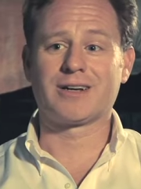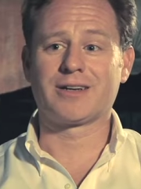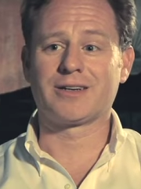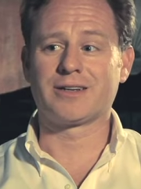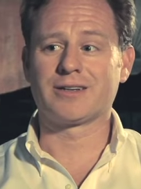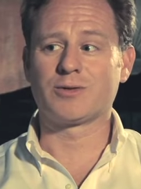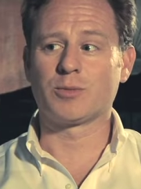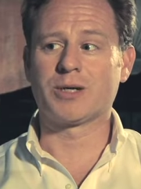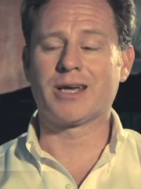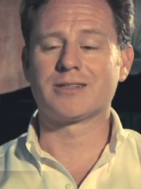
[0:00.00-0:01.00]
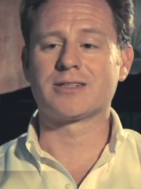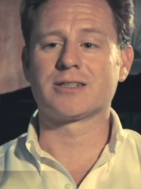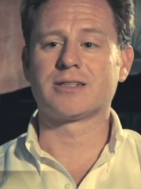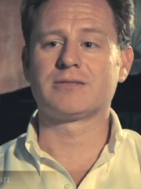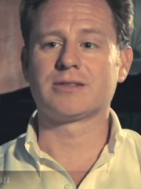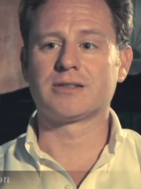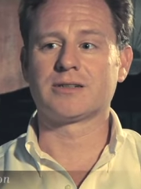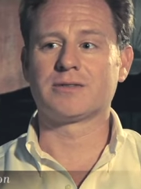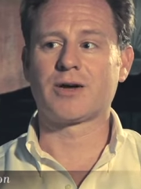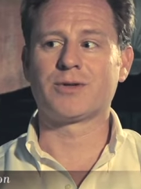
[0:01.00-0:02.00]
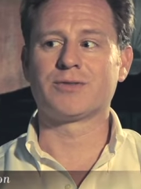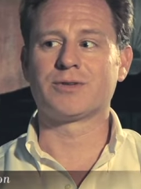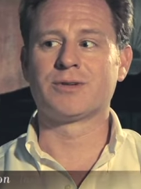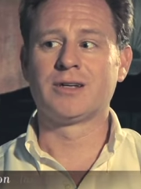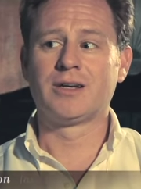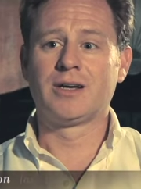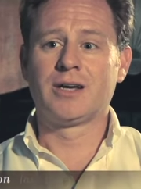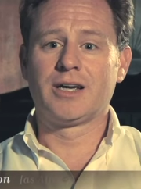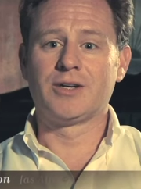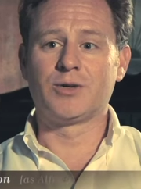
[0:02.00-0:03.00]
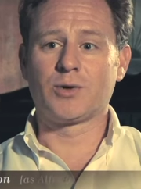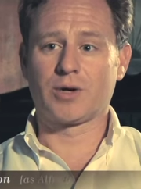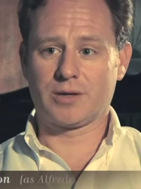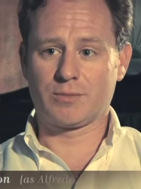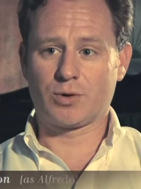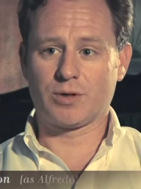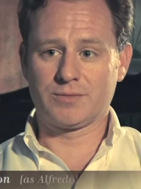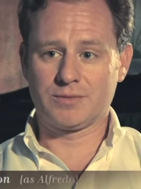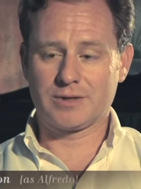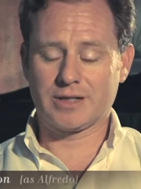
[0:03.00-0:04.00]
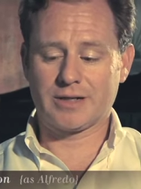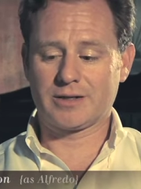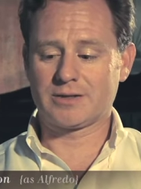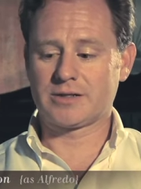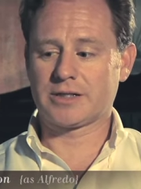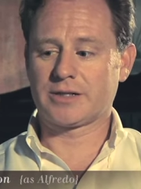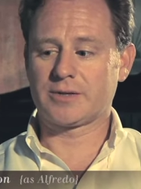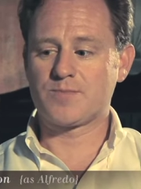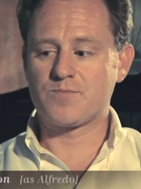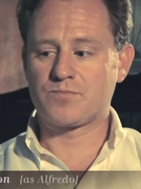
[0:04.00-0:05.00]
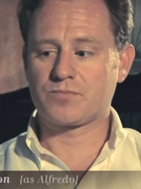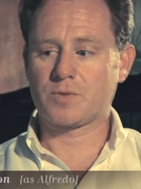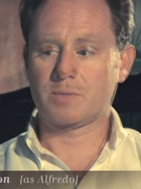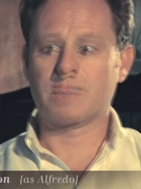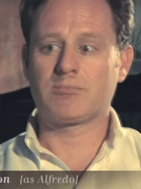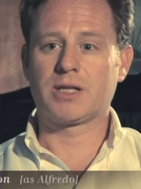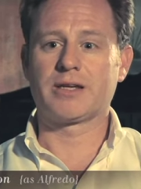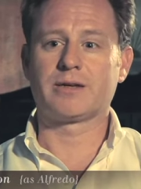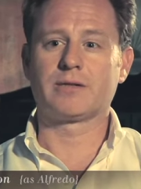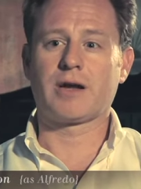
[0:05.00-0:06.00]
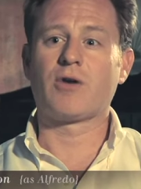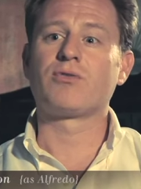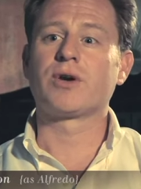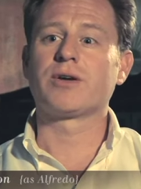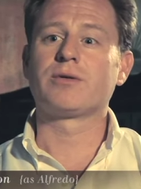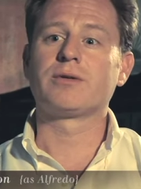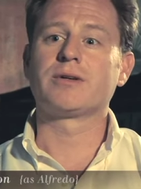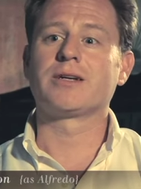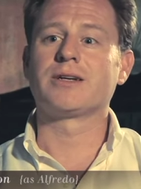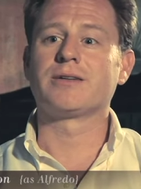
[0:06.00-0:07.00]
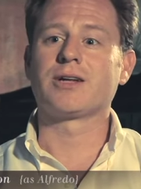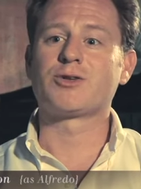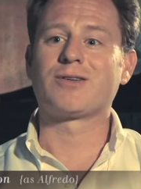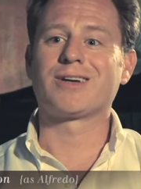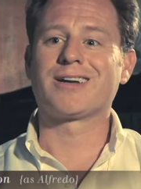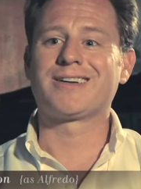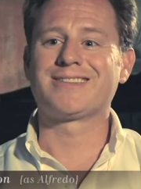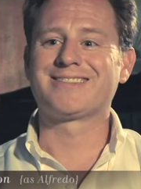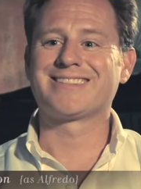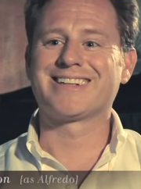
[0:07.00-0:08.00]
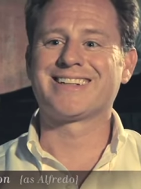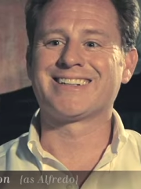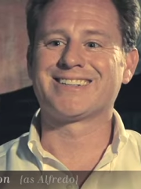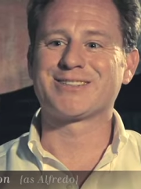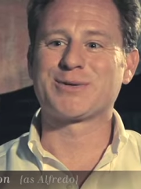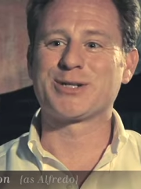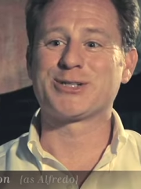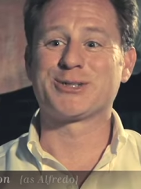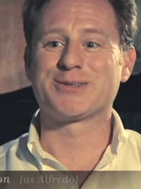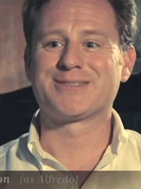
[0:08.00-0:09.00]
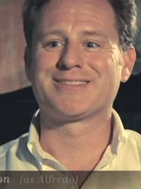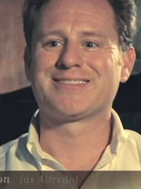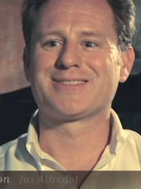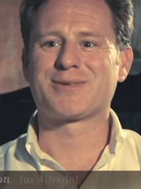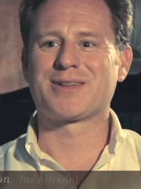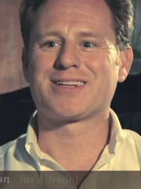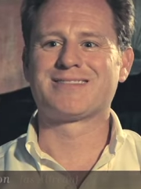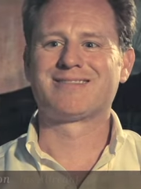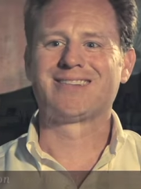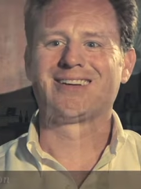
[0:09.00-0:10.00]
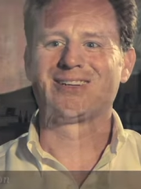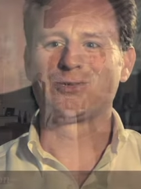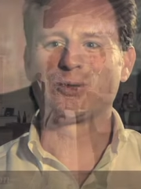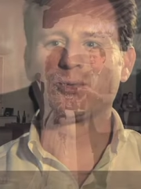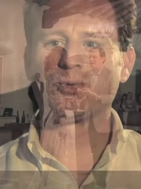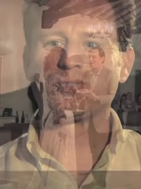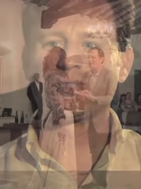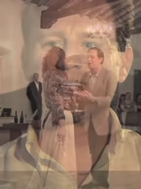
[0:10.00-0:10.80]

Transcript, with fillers: I uh, grew up in Kansas City. Uh, now live in, in New York, in Brooklyn, and um, playing Alfredo in La Traviata. Yeah, great show. One of the dream roles for